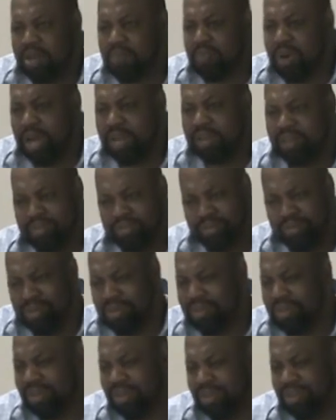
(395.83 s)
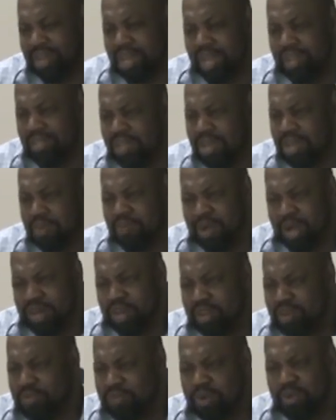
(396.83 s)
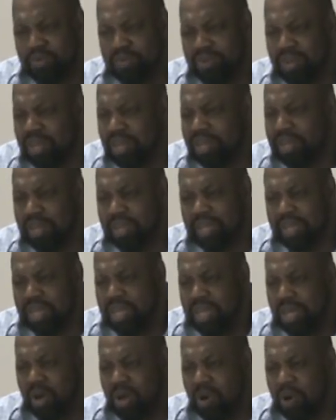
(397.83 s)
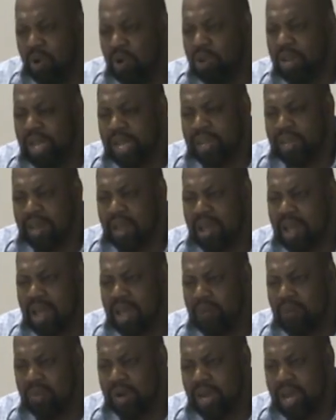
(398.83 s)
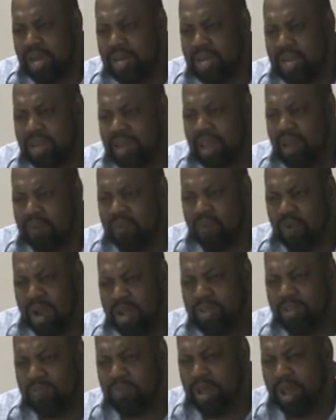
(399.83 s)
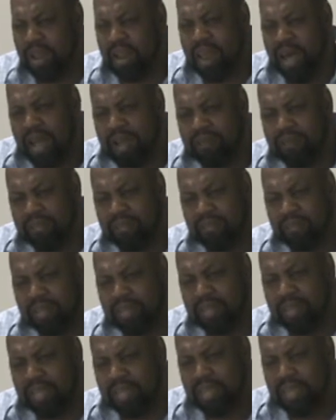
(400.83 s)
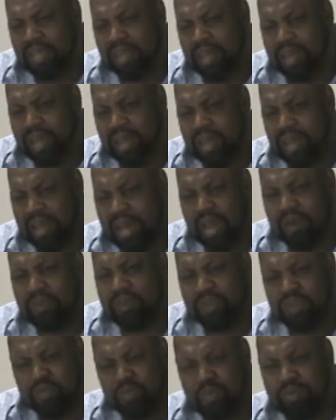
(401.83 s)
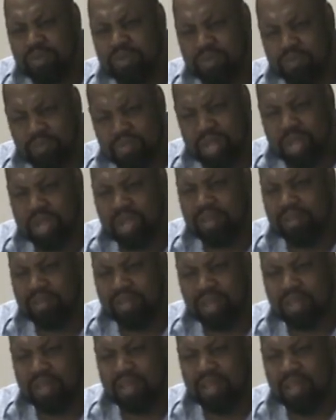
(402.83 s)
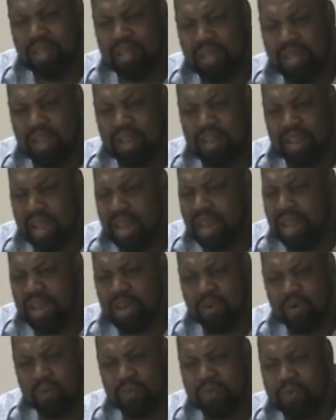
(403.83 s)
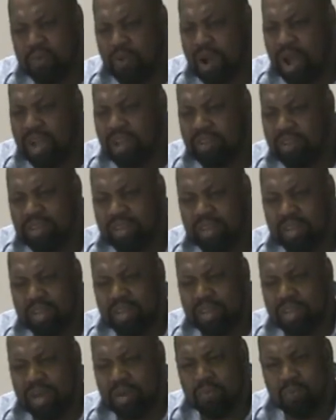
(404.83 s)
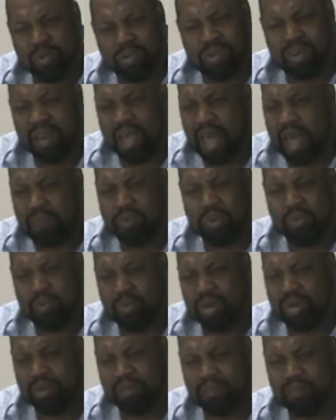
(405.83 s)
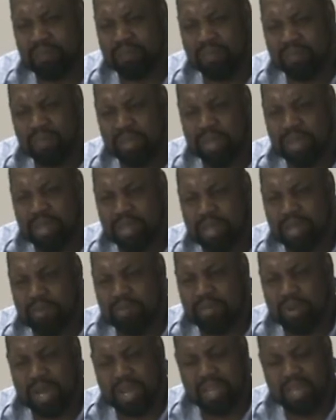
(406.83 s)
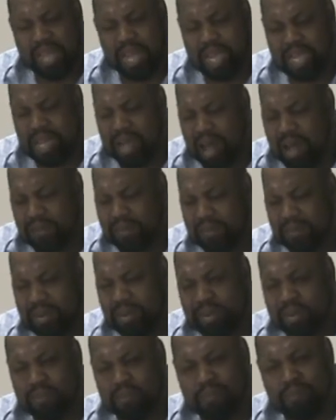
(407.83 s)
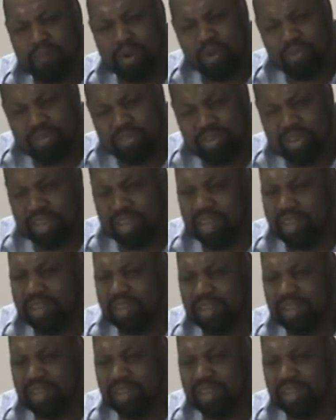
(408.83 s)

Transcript: about His goodness and I think about His mercy, all that time when I didn't have Christ in my life, and I was doing some things that I know Christ wasn't happy with. Mm -hmm. But I thank God for His mercy